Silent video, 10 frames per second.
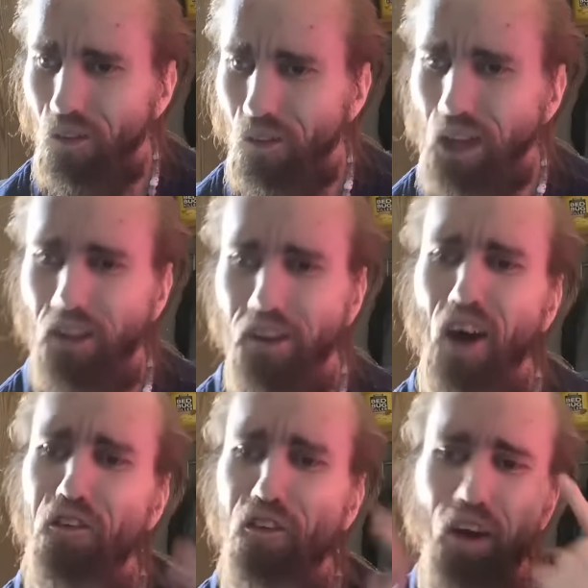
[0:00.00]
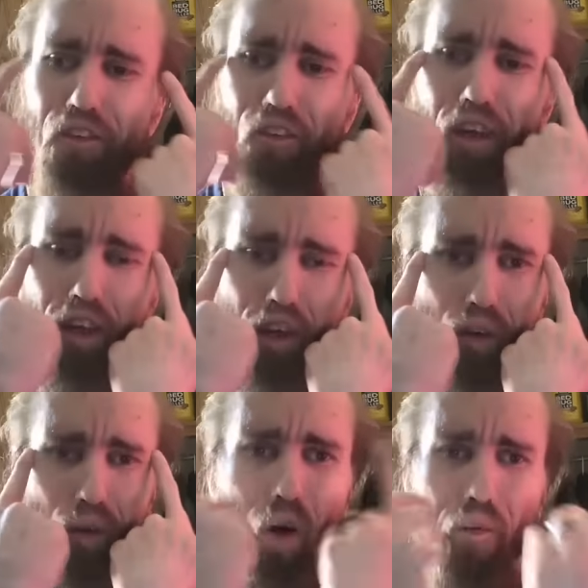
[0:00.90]
Like y'all seriously need to
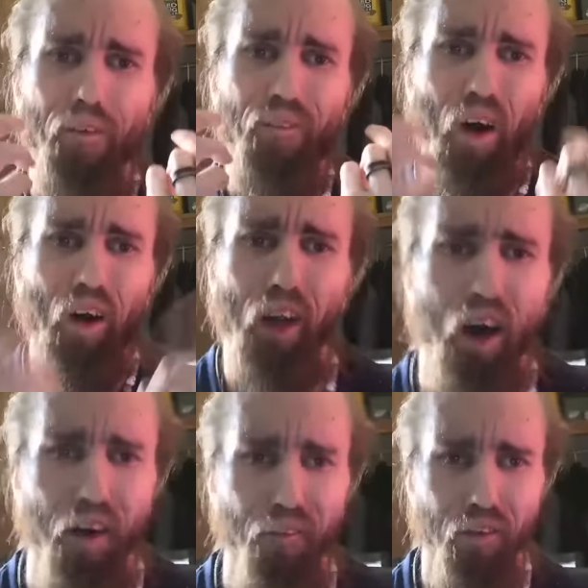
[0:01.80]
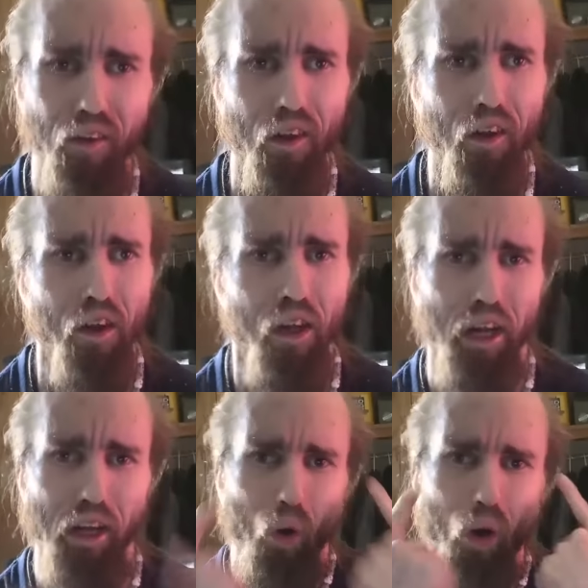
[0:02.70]
grow the fuck up.
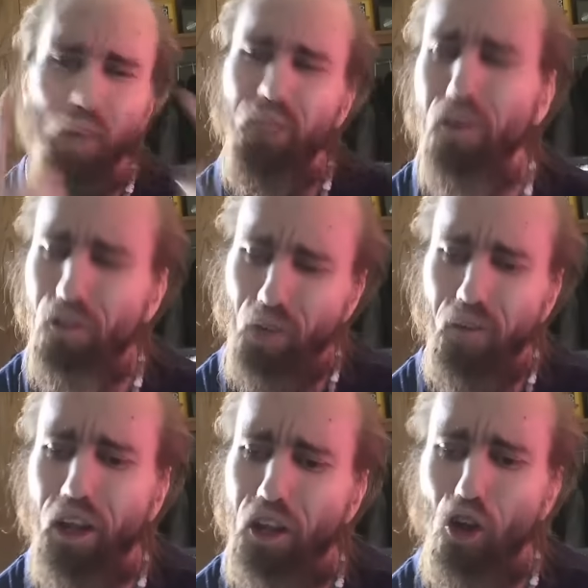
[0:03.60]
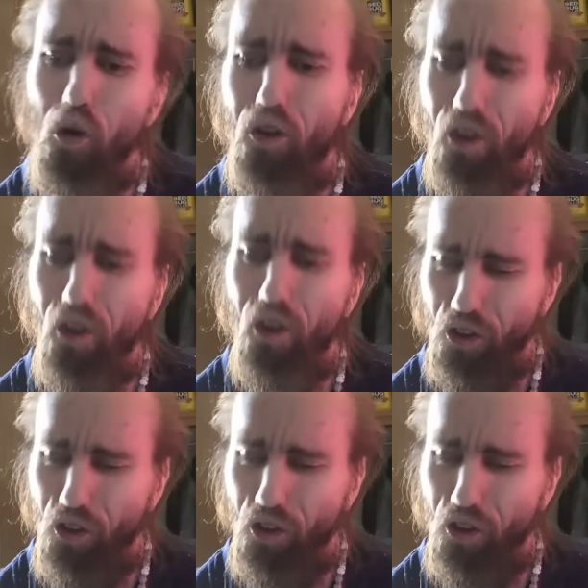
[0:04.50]
In order for somebody to do to
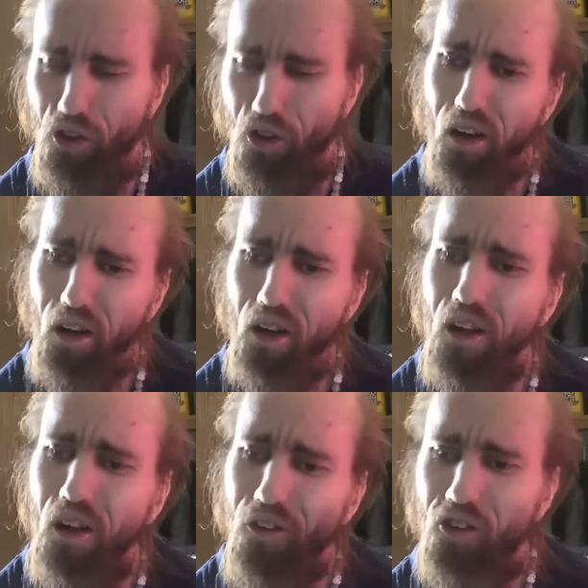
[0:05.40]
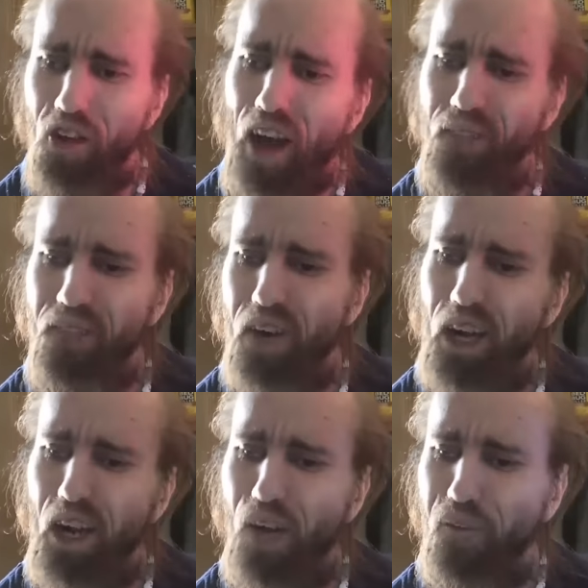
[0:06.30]
do better, stop
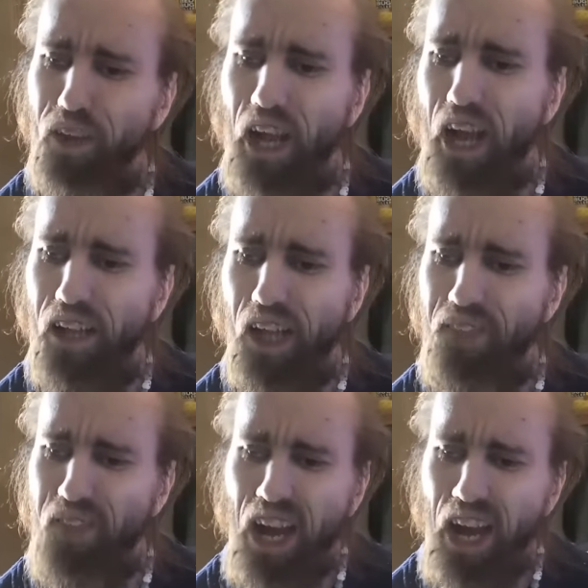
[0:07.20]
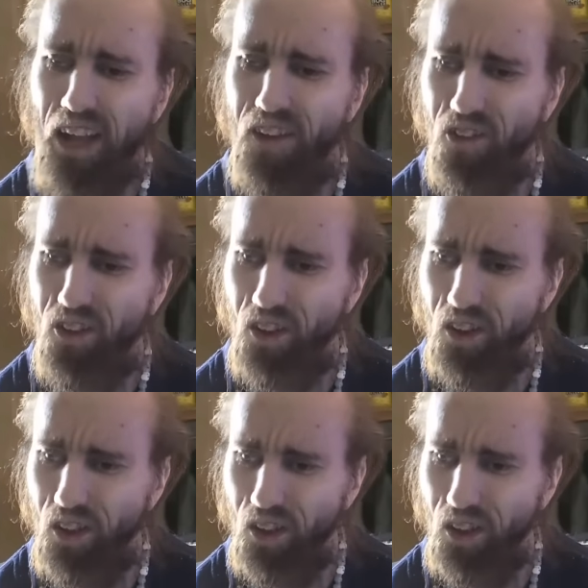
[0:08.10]
bringing up the goddamn past.